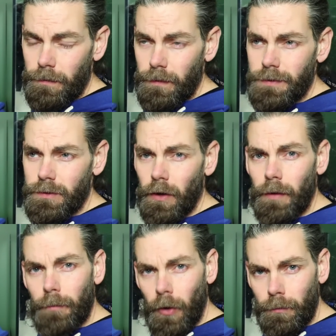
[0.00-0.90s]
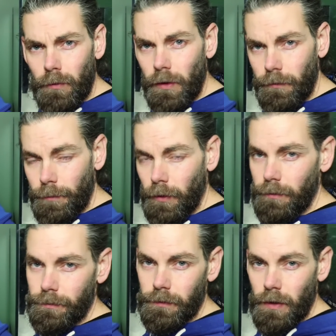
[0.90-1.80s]
Things like purple clove
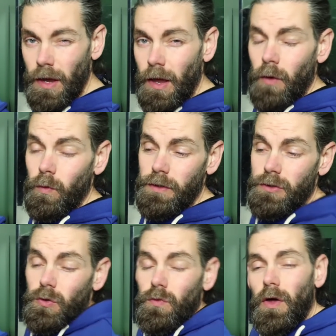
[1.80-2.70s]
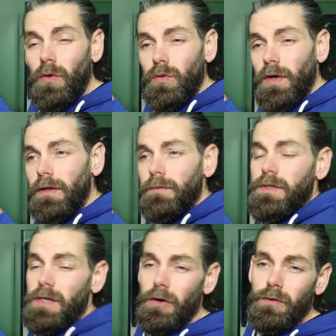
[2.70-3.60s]
polyps, which although in
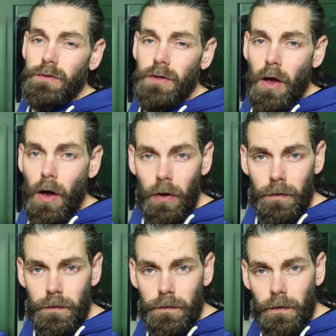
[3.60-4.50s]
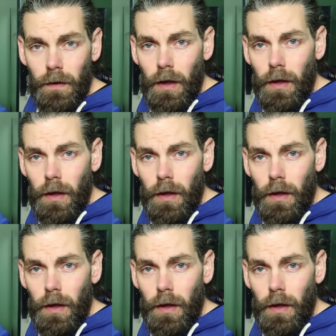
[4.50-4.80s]
themselves aren't